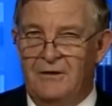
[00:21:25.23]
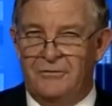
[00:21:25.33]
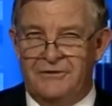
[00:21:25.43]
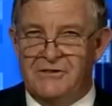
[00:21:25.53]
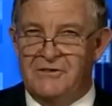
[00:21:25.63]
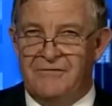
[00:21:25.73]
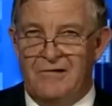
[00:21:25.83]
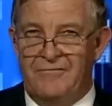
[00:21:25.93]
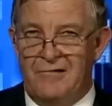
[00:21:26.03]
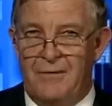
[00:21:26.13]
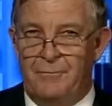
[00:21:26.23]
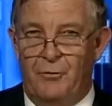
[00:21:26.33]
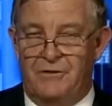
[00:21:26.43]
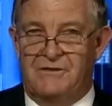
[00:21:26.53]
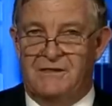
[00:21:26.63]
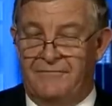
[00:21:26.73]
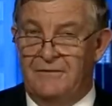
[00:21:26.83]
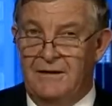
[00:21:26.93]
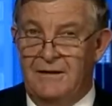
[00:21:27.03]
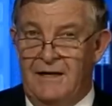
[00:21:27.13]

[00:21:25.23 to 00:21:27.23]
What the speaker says: Look, this is very, very important stuff.